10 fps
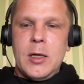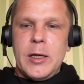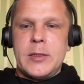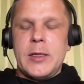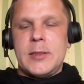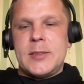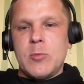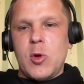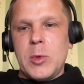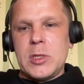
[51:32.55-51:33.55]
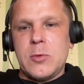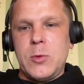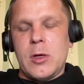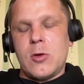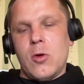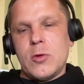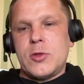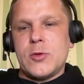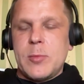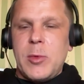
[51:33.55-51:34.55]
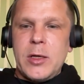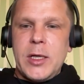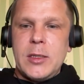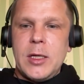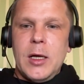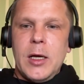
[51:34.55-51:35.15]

and at the moment we are going to the market,